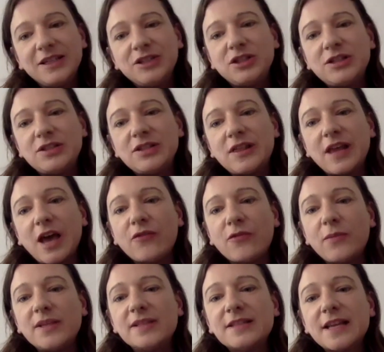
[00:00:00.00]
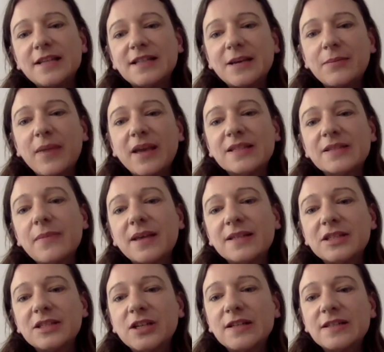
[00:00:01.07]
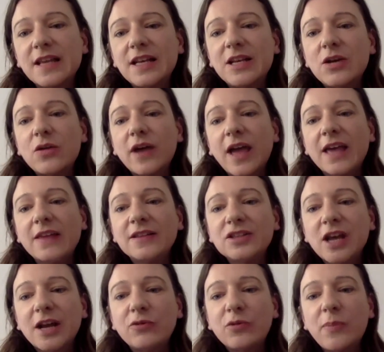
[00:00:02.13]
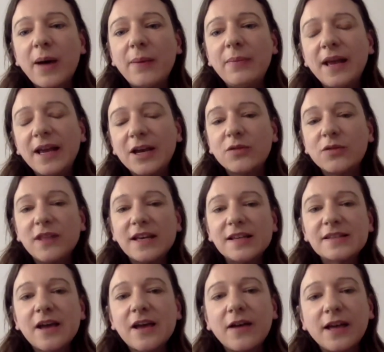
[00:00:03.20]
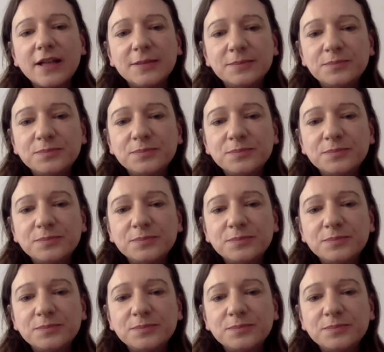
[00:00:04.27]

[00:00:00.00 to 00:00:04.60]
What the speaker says: due to the government sending mixed messages and not getting the general public on their side?